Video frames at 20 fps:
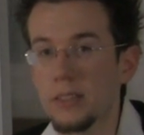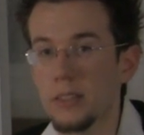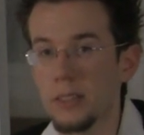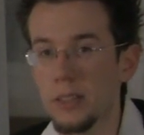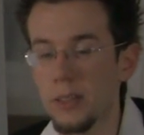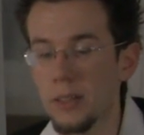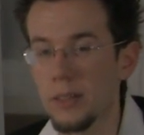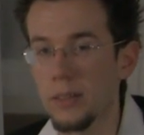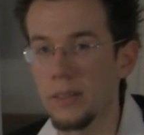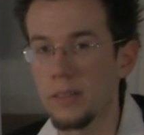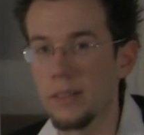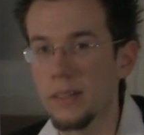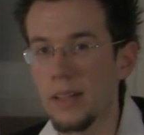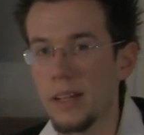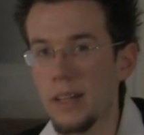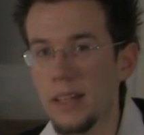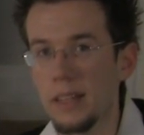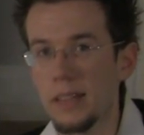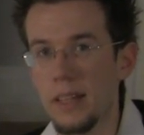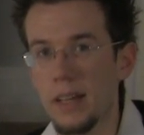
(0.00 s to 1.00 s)
So
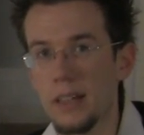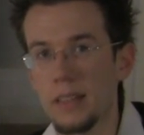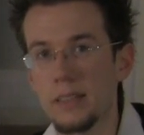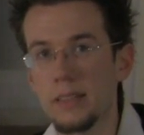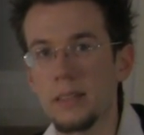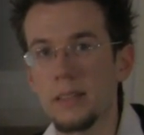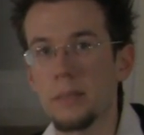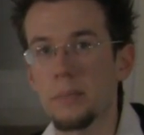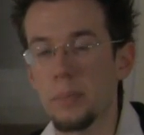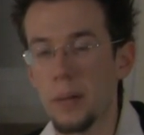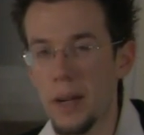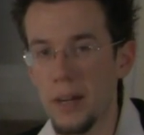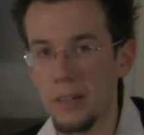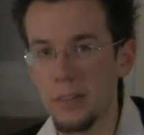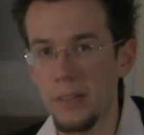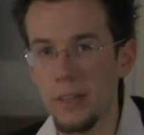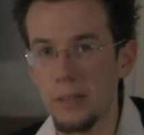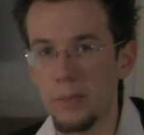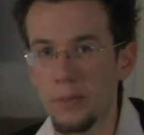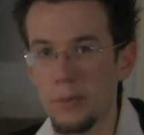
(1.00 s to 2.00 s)
that's
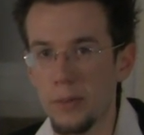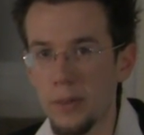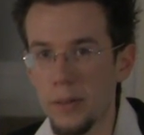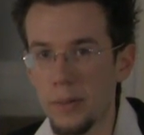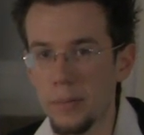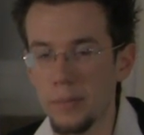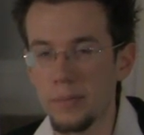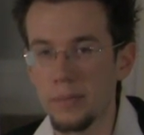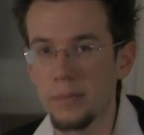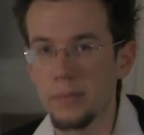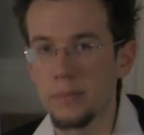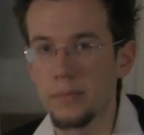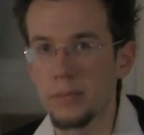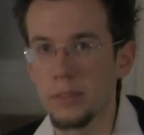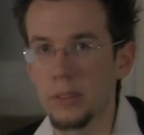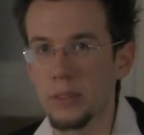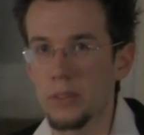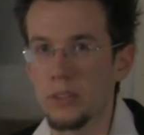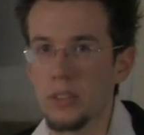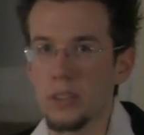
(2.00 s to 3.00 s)
binary form.
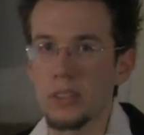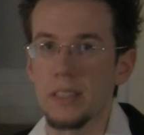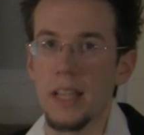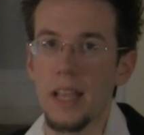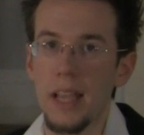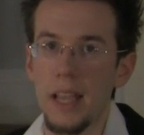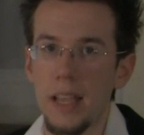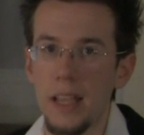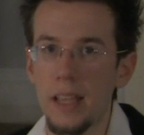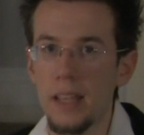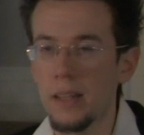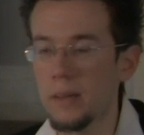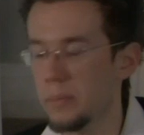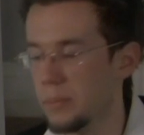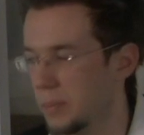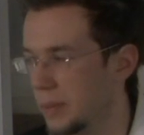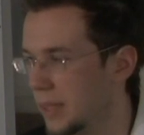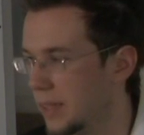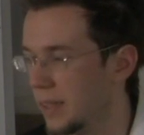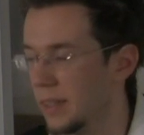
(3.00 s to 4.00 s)
So it's just A,
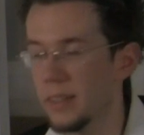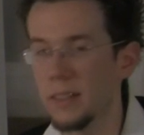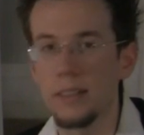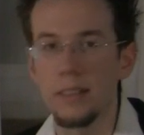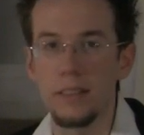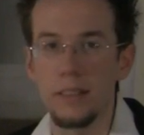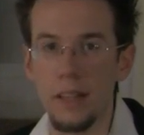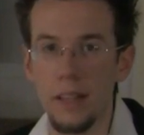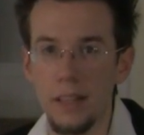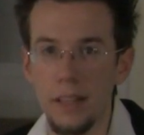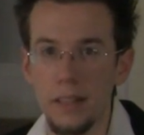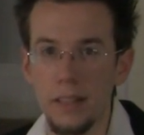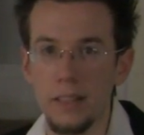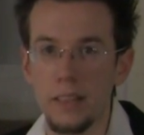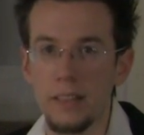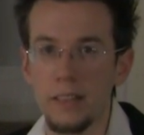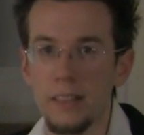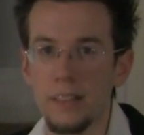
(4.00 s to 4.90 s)
B, done.